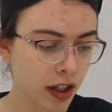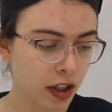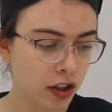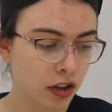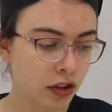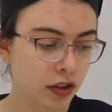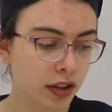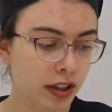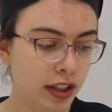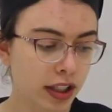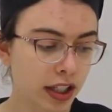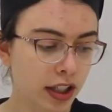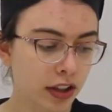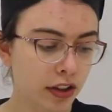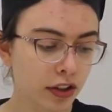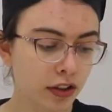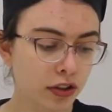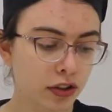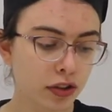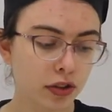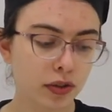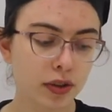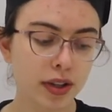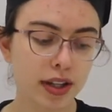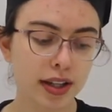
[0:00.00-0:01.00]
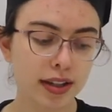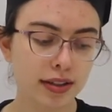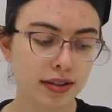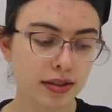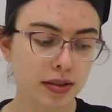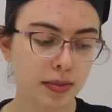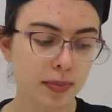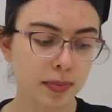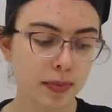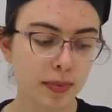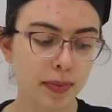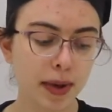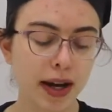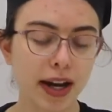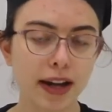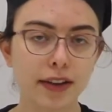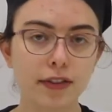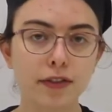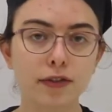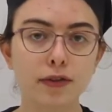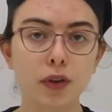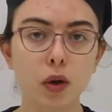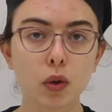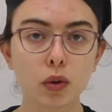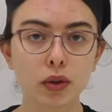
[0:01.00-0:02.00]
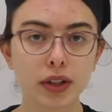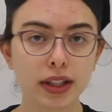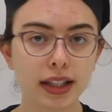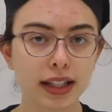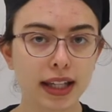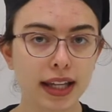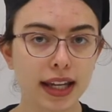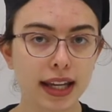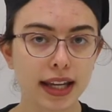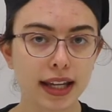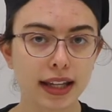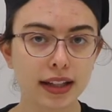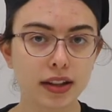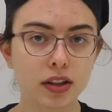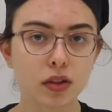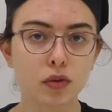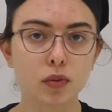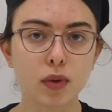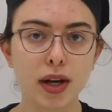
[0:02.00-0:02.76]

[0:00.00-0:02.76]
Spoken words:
You can either do this by folding in the